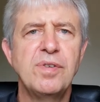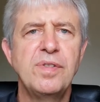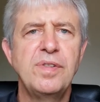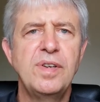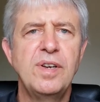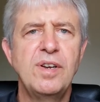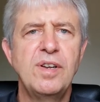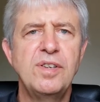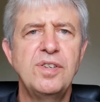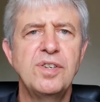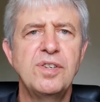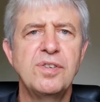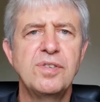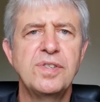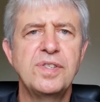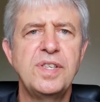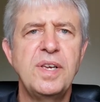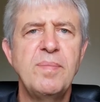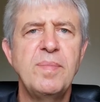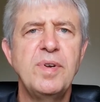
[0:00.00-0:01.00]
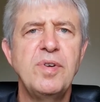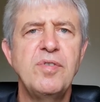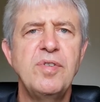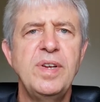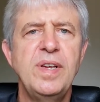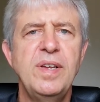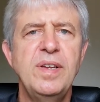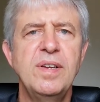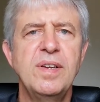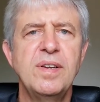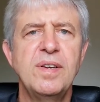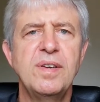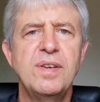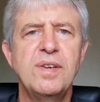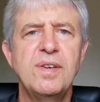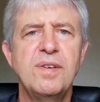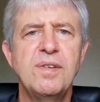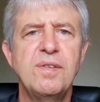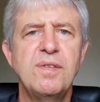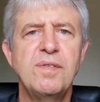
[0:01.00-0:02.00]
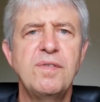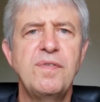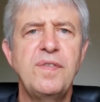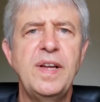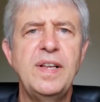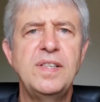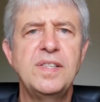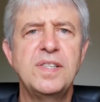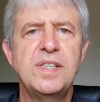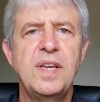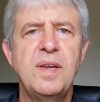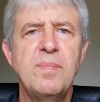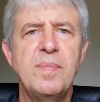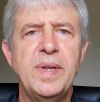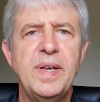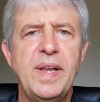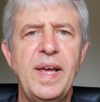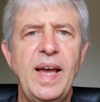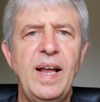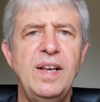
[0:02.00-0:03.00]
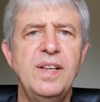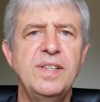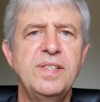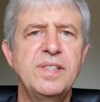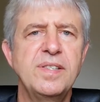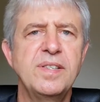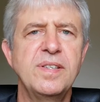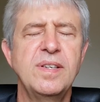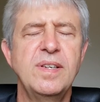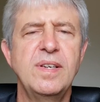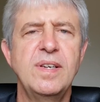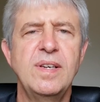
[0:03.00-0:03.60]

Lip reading: Theological Seminary, FEDSEM, and Alice,